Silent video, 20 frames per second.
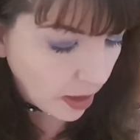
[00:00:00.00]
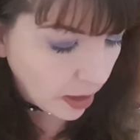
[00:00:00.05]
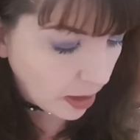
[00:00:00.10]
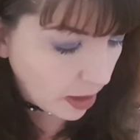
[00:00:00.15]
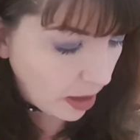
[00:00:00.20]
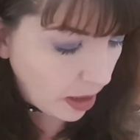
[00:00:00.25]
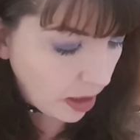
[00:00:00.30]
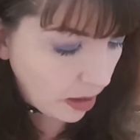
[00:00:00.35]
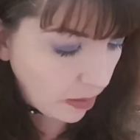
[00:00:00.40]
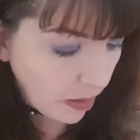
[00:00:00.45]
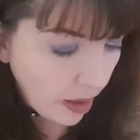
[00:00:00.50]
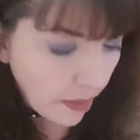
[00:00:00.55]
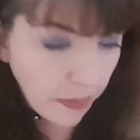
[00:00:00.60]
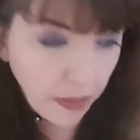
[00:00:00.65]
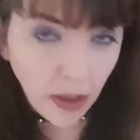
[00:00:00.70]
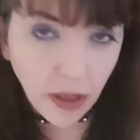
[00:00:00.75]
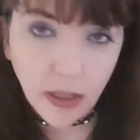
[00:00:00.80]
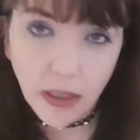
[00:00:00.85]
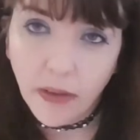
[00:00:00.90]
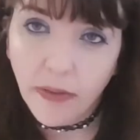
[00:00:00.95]
go
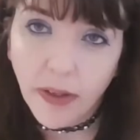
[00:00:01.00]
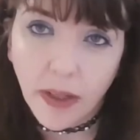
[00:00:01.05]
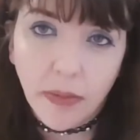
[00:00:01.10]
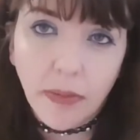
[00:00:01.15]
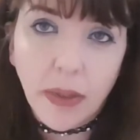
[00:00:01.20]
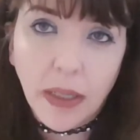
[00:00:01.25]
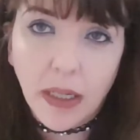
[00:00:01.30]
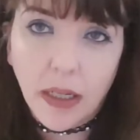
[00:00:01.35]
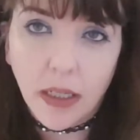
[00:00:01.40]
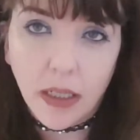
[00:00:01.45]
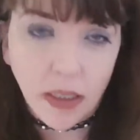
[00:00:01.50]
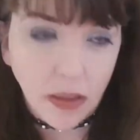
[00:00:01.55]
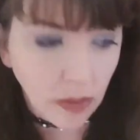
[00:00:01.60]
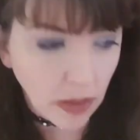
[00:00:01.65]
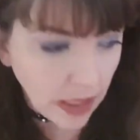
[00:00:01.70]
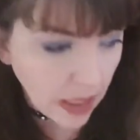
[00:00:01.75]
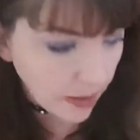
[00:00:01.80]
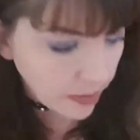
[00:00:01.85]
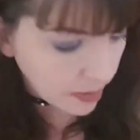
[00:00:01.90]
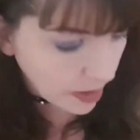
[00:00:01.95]
above and beyond with
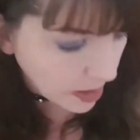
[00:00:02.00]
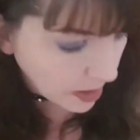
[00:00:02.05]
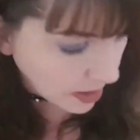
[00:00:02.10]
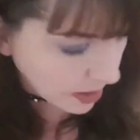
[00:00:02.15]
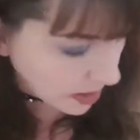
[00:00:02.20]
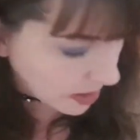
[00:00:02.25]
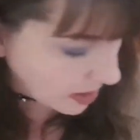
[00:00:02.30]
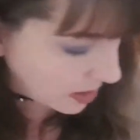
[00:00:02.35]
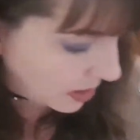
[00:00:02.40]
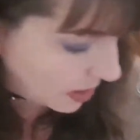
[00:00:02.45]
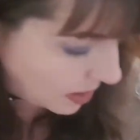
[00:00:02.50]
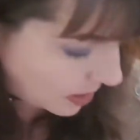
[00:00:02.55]
their box.